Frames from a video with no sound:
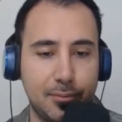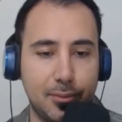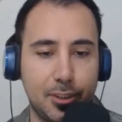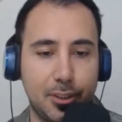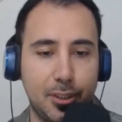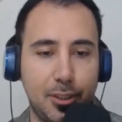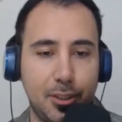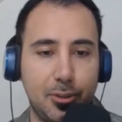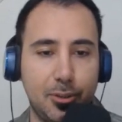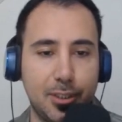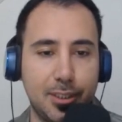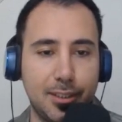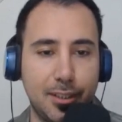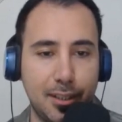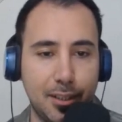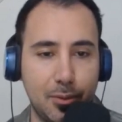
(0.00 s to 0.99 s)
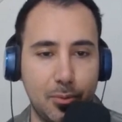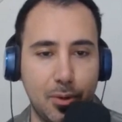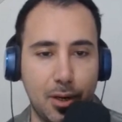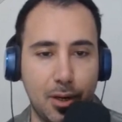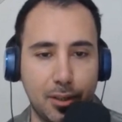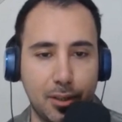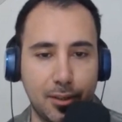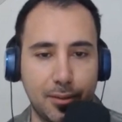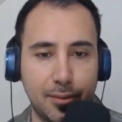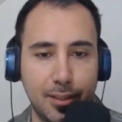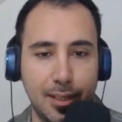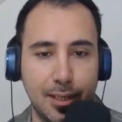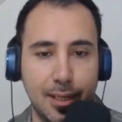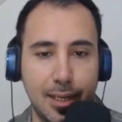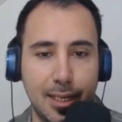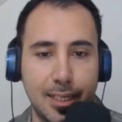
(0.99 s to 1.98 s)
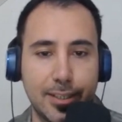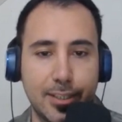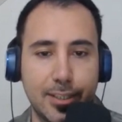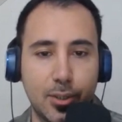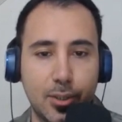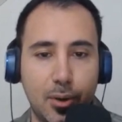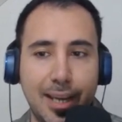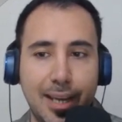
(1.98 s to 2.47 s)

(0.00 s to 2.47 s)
So it's not going to work. So